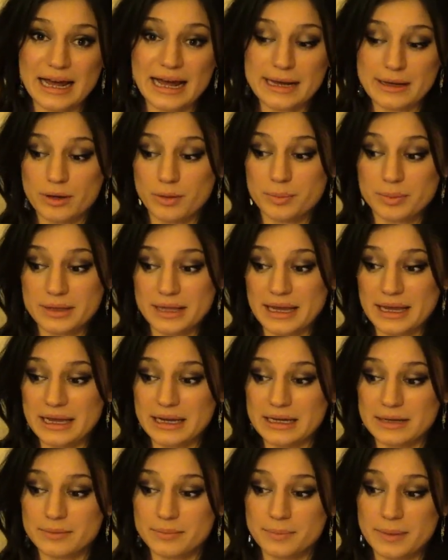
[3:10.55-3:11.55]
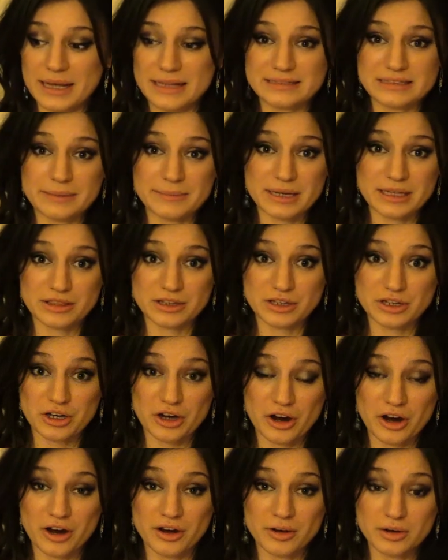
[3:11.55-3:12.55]
I'll play Pandemic the
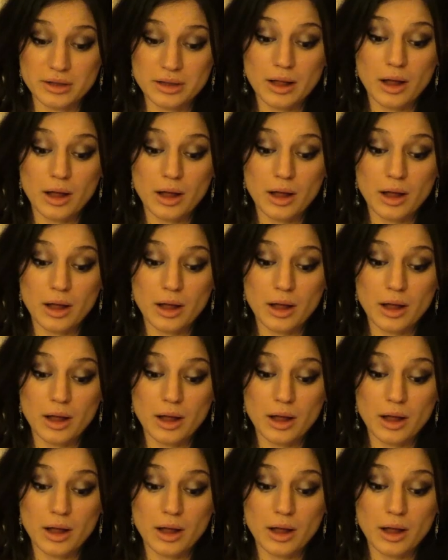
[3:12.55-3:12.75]
Cure.